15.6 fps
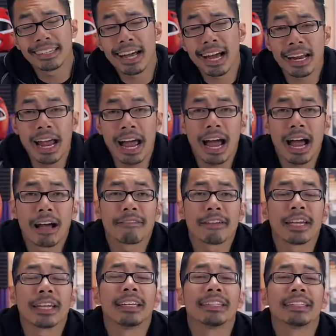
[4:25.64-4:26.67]
not have
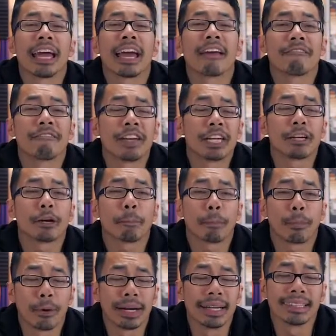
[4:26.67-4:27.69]
is a
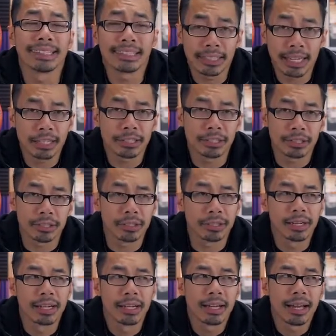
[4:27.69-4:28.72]
fingerprint sensor.
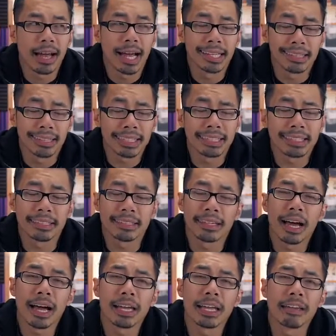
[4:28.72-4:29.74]
At least
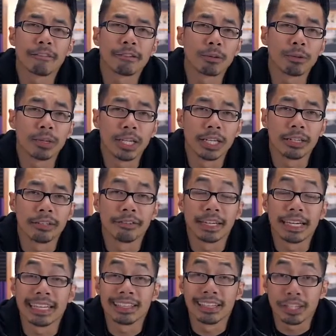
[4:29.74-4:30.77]
not if you live in